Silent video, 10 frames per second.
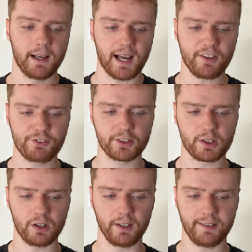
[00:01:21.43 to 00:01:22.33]
As for the
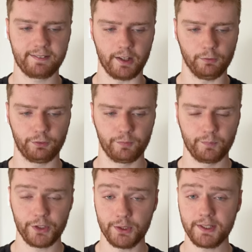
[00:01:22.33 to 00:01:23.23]
call itself,
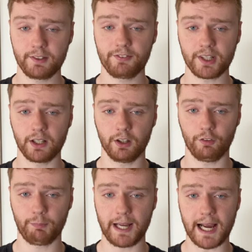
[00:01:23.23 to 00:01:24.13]
you need to start off
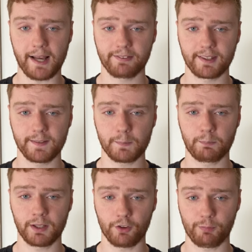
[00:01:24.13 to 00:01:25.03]
by asking the
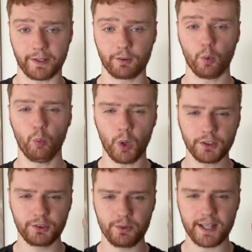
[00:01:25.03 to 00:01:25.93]
prospect,
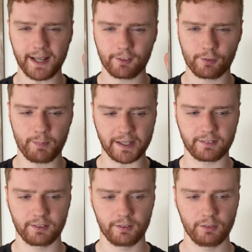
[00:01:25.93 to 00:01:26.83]
what do they
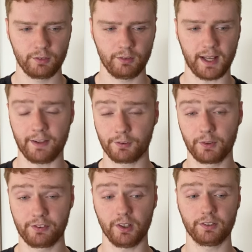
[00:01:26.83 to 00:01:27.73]
expect as a
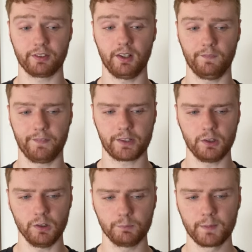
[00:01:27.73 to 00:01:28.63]
result of the
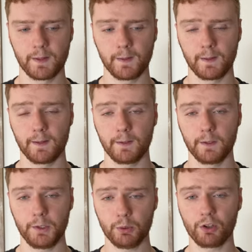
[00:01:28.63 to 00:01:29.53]
call?
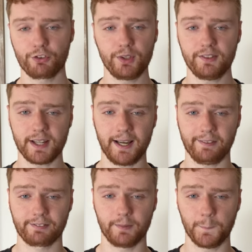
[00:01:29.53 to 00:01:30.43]
You also need to
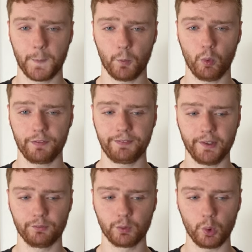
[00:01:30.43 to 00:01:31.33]
ask them what their
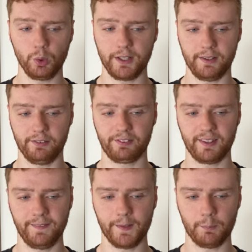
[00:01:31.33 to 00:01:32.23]
role is
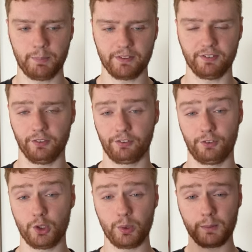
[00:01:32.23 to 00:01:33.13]
in their business.
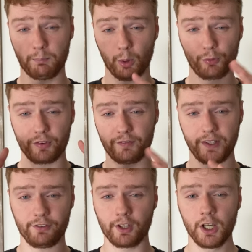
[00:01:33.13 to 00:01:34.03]
Doing both of
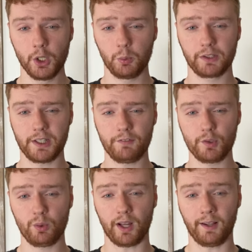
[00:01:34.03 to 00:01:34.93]
these will give
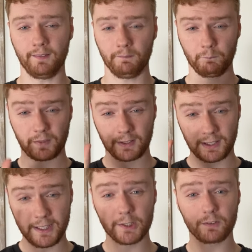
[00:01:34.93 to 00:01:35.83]
you a clear